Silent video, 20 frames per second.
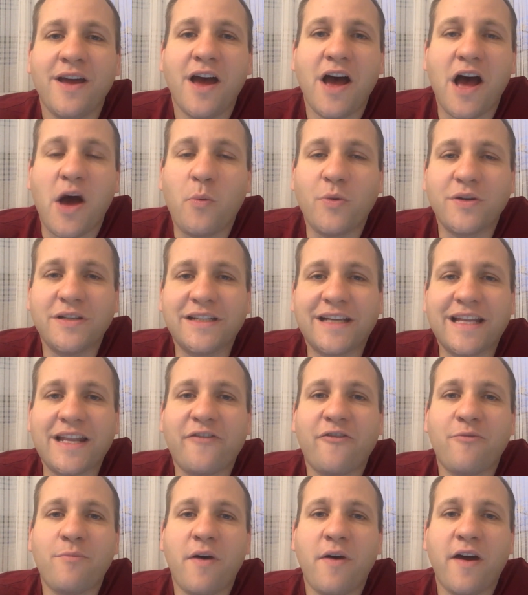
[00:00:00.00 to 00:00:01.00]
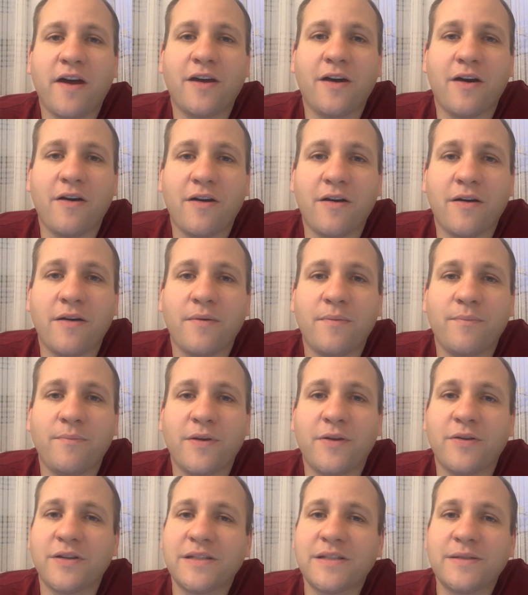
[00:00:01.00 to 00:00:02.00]
I want to get it for my car
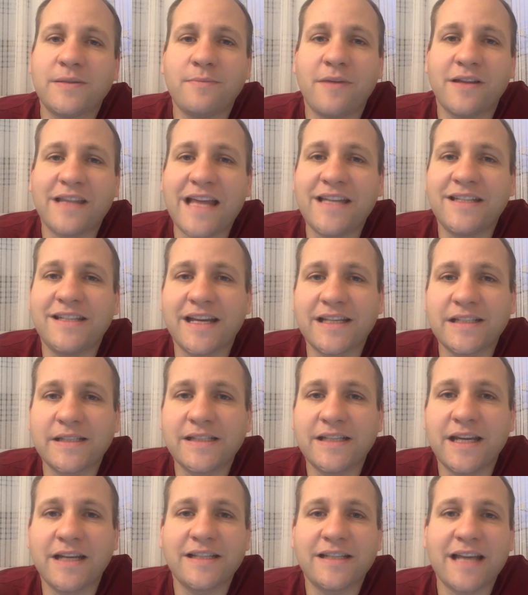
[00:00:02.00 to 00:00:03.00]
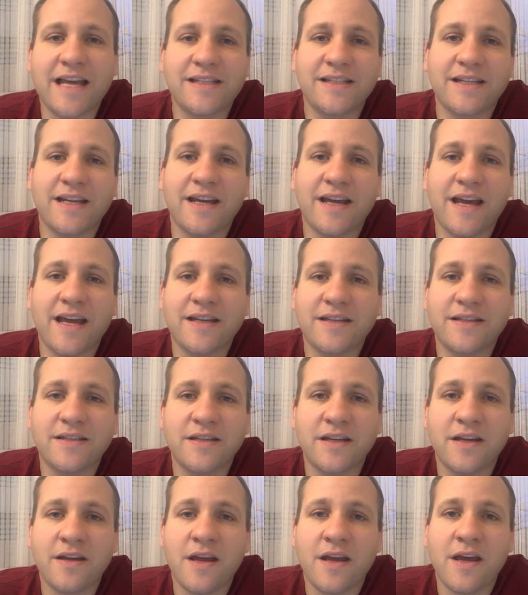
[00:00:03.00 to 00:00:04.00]
because my dad's X6 has it and
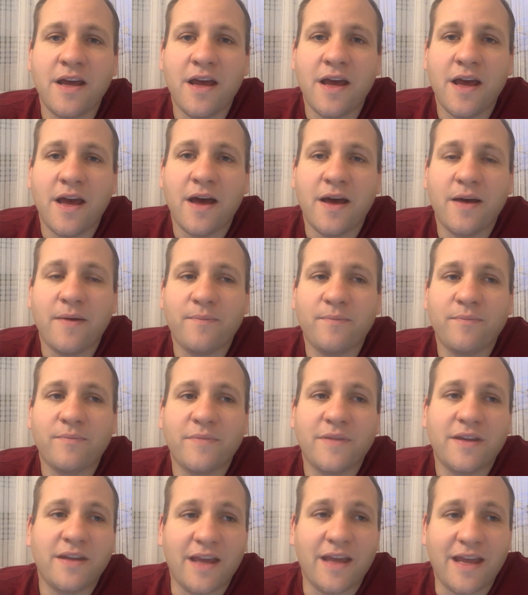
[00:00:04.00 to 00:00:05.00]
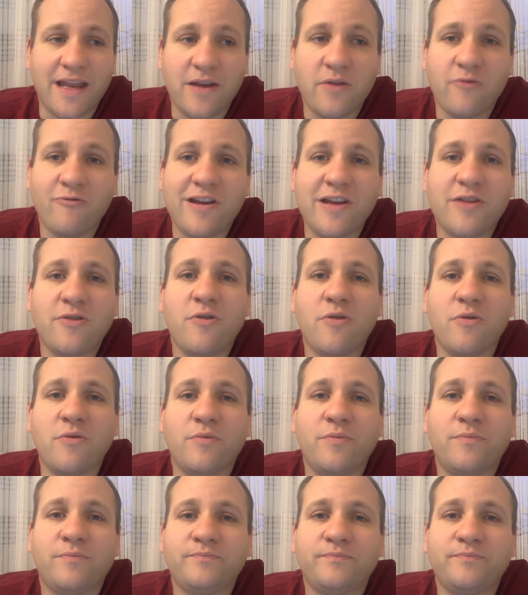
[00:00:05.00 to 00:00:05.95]
it looked really cool.